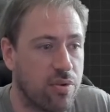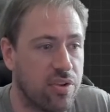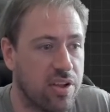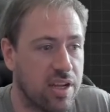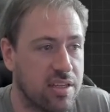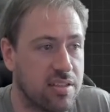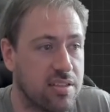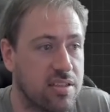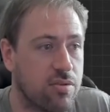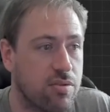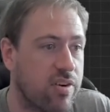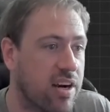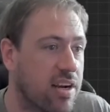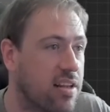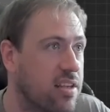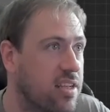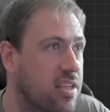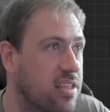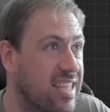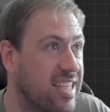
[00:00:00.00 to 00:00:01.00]
things
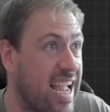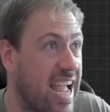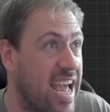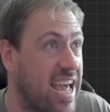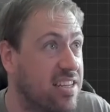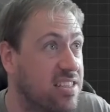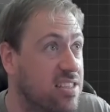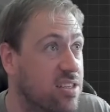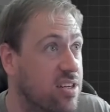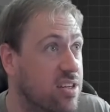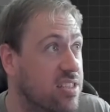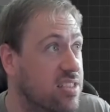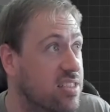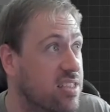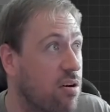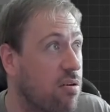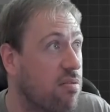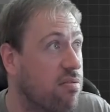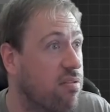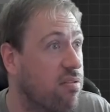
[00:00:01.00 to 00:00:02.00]
directly in the editor
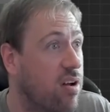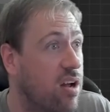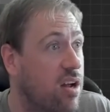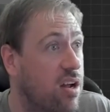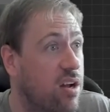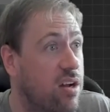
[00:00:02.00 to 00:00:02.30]
itself.